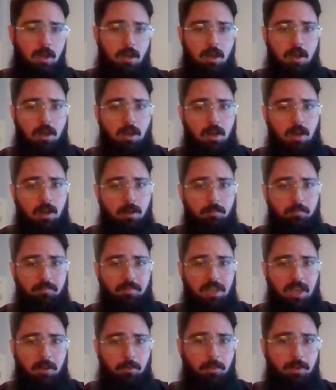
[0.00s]

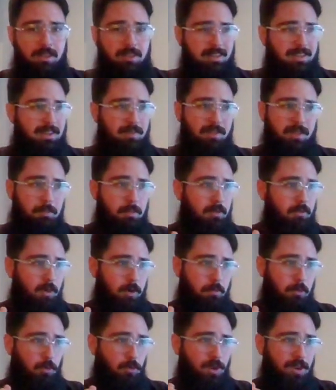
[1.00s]
I wouldn't give them a
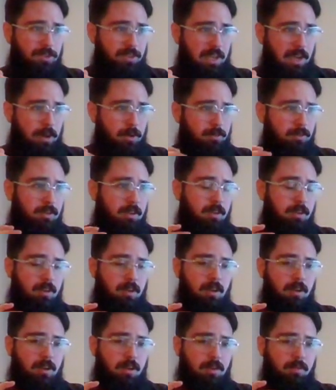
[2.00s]
verbal rundown,
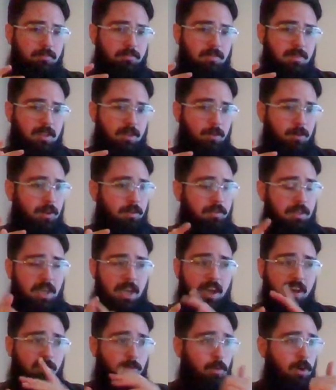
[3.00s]
or if they
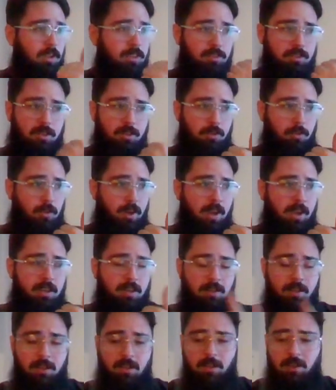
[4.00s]
have watched it, great,